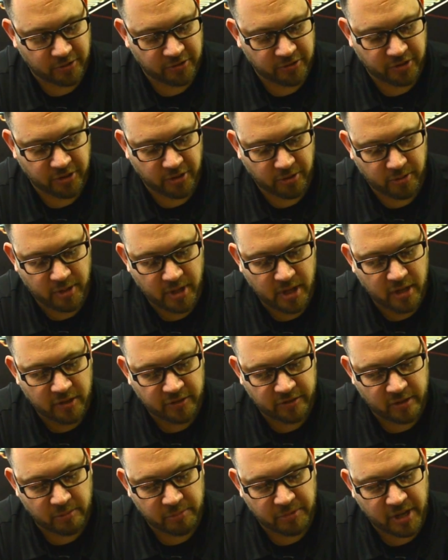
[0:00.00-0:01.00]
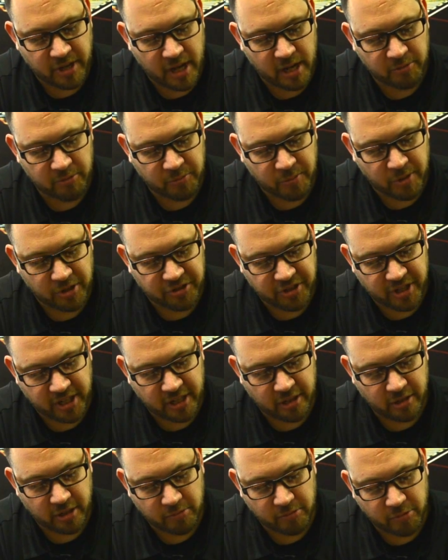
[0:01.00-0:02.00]
So sometimes
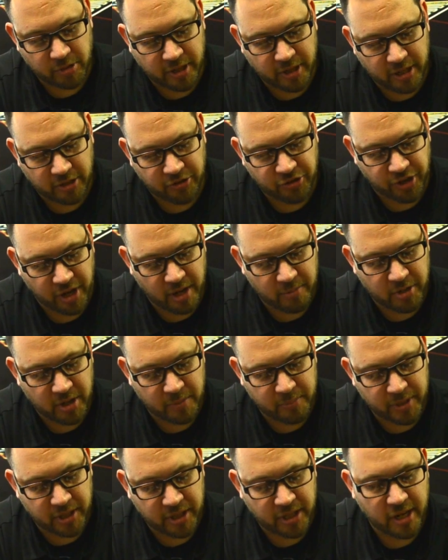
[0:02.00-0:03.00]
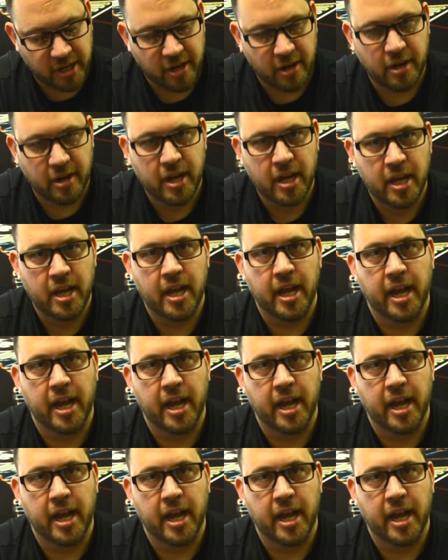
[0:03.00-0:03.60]
particulate will get jammed up in there